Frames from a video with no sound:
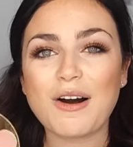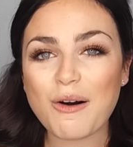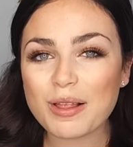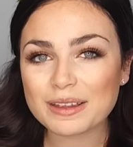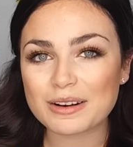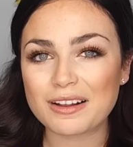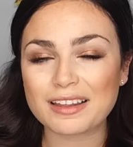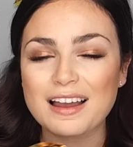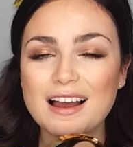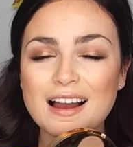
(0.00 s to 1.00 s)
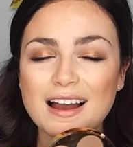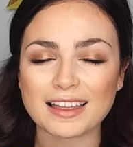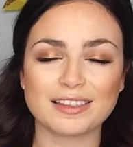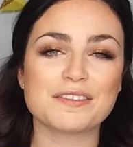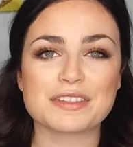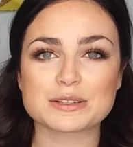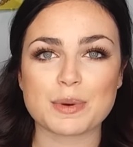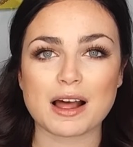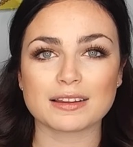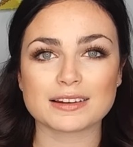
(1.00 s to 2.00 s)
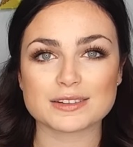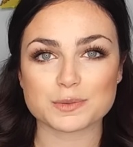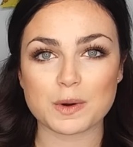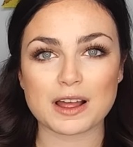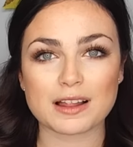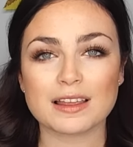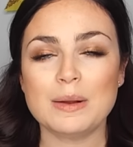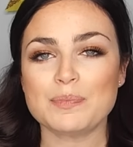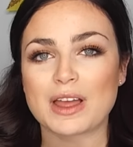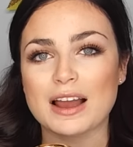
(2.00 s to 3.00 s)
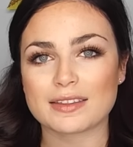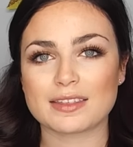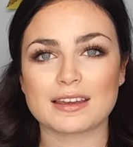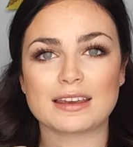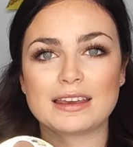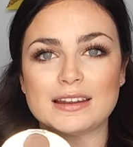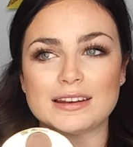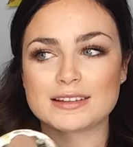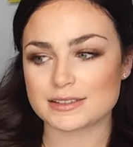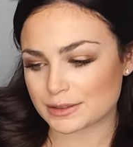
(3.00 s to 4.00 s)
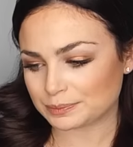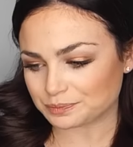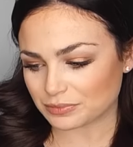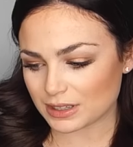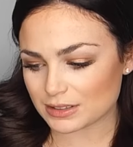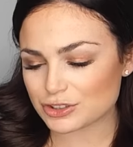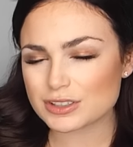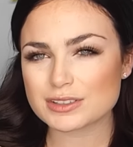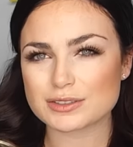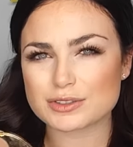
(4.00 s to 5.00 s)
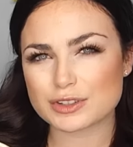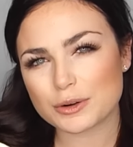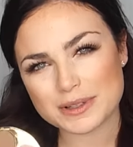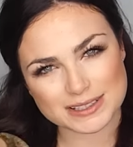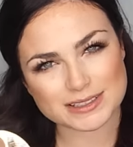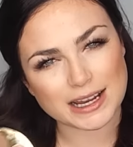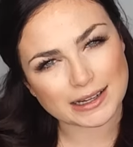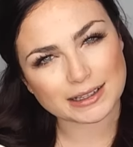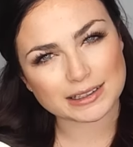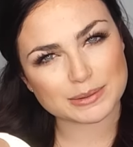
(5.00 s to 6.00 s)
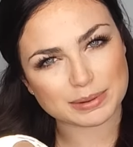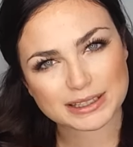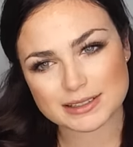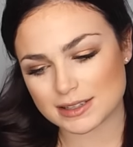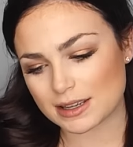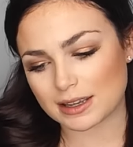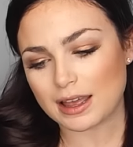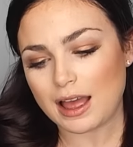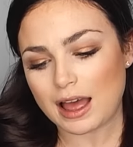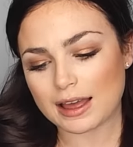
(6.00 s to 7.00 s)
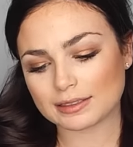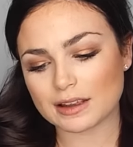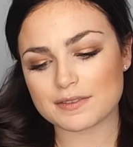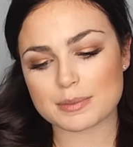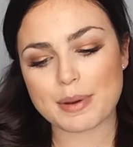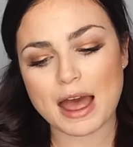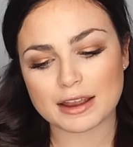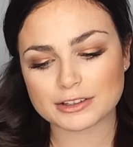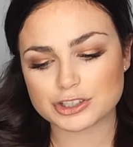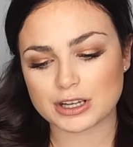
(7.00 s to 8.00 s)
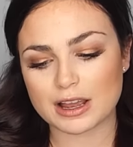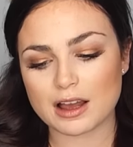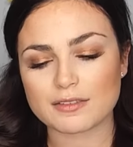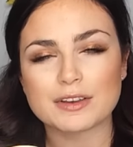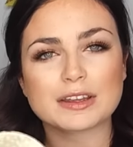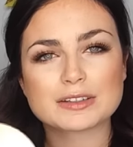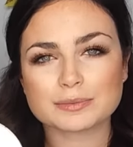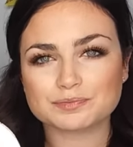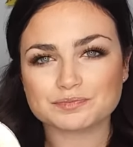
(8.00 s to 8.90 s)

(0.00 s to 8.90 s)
all in all, I love this palette as well. I think it is just so aesthetically pleasing. I love the packaging of it.